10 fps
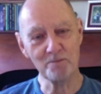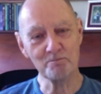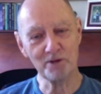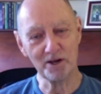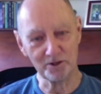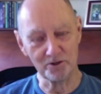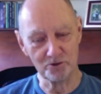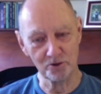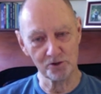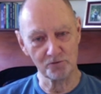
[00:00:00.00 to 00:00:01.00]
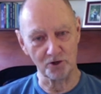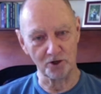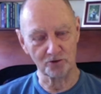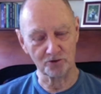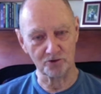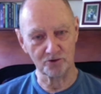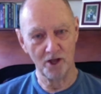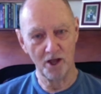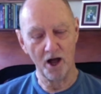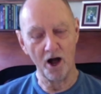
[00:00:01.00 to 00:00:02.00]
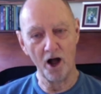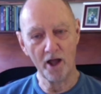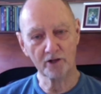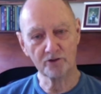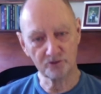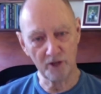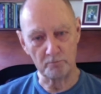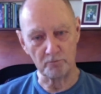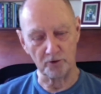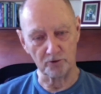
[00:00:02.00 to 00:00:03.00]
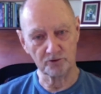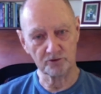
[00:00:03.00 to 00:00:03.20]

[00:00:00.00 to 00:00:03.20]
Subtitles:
billion universes. I accept this.